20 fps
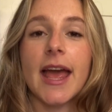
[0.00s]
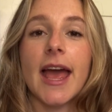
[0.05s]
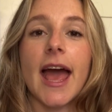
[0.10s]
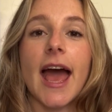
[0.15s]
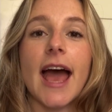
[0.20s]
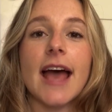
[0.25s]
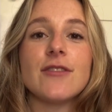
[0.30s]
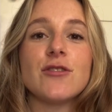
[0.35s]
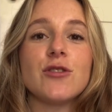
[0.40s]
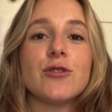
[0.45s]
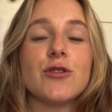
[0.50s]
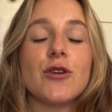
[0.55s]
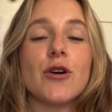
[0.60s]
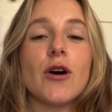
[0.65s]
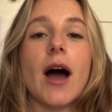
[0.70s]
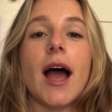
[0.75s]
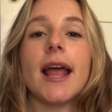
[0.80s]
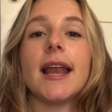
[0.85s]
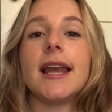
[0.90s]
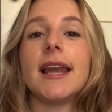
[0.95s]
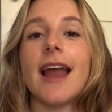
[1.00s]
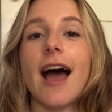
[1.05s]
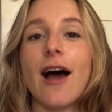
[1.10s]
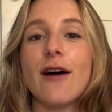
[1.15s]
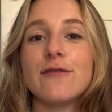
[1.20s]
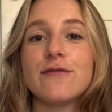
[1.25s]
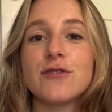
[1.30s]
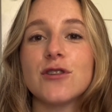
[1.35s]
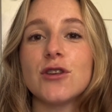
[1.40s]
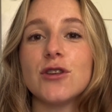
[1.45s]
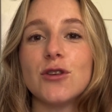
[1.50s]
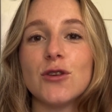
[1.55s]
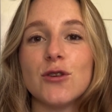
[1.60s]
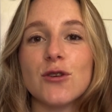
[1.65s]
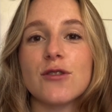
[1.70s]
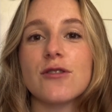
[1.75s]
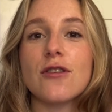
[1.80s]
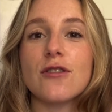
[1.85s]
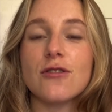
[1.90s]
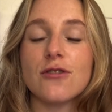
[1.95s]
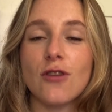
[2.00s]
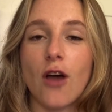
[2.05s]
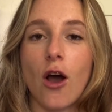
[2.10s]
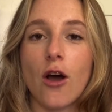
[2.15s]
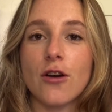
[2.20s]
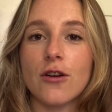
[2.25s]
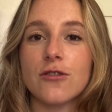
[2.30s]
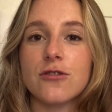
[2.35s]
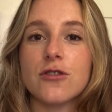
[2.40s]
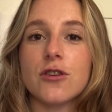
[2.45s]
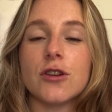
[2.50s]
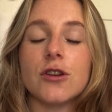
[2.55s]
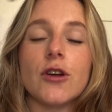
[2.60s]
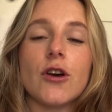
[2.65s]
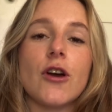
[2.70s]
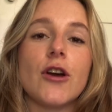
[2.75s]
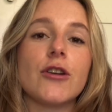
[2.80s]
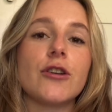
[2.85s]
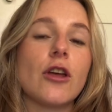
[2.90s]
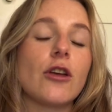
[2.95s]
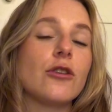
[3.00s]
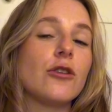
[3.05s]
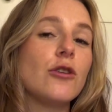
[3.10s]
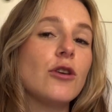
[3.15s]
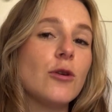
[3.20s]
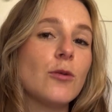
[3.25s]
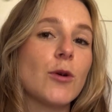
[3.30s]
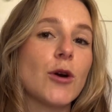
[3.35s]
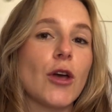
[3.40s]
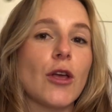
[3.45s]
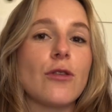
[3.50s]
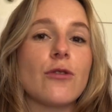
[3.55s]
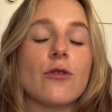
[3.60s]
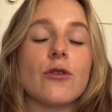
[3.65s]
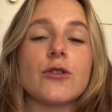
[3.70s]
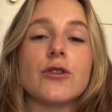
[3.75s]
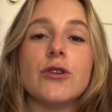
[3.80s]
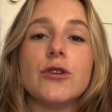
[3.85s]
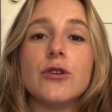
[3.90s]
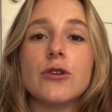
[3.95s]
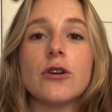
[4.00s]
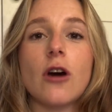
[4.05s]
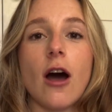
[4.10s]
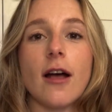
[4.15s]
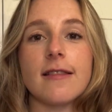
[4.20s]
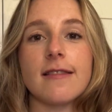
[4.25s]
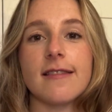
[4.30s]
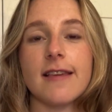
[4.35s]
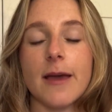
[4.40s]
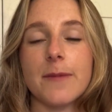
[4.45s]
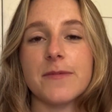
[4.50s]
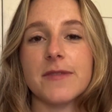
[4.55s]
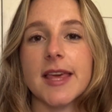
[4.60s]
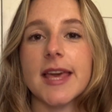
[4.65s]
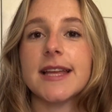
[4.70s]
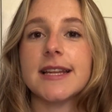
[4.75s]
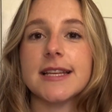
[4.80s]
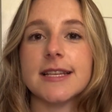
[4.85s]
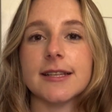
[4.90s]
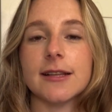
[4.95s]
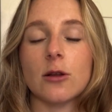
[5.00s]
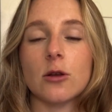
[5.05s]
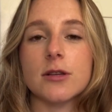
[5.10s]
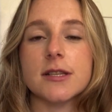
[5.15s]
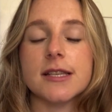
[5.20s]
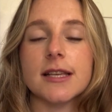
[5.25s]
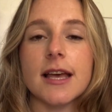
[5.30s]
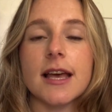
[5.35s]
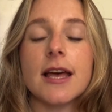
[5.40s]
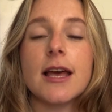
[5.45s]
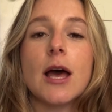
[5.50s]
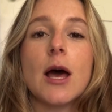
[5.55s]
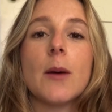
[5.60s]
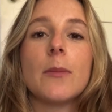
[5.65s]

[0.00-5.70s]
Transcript: As you know, I love to use songs to learn new words or new concepts in isiXhosa